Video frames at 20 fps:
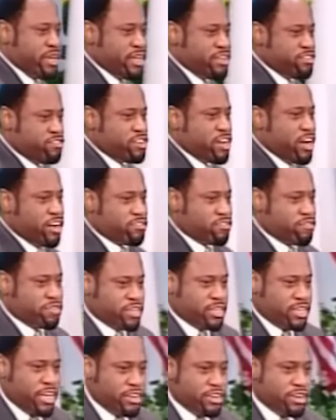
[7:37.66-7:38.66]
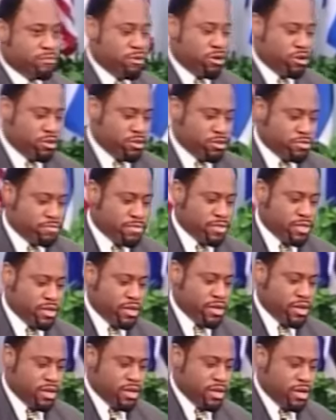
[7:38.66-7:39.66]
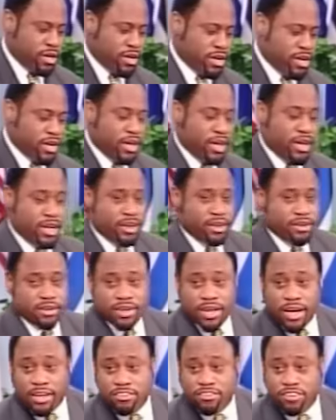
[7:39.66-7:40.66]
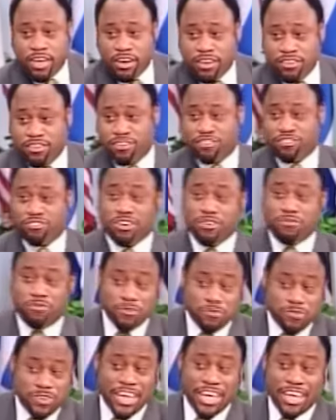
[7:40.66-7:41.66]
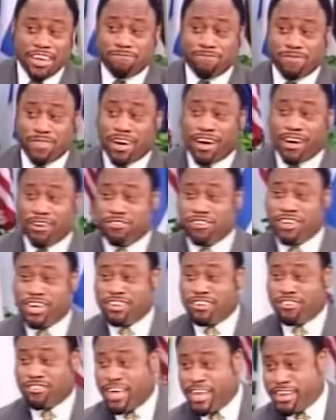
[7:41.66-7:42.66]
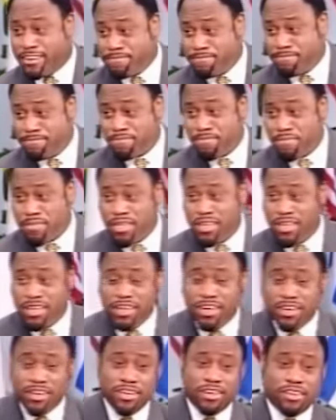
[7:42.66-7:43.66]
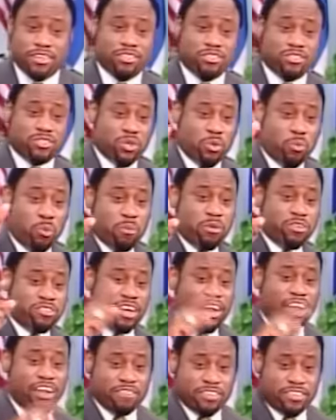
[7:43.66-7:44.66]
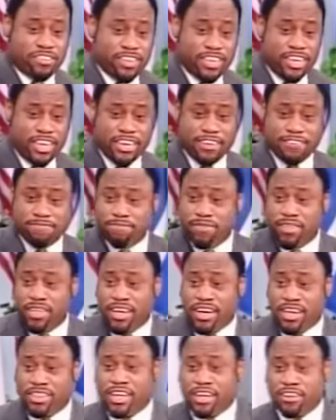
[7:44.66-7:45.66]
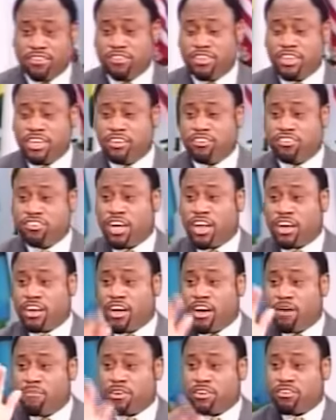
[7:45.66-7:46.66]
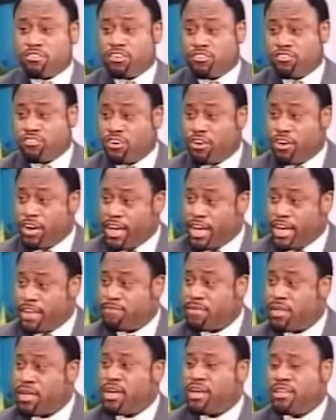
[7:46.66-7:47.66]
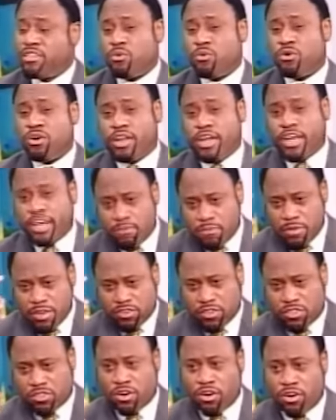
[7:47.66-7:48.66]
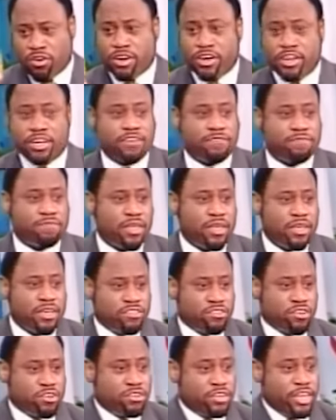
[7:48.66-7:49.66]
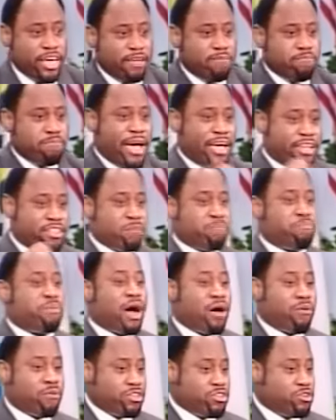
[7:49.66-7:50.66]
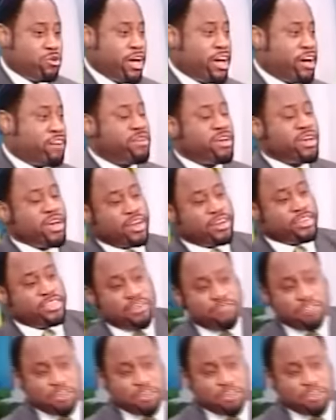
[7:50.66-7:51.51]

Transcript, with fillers: in charge of the kingdom on earth. In uh, Genesis 3.15, God said to Satan, the woman shall have a seed, and that seed shall come and crush your head. The word head means authority. He's going to take back the power you have and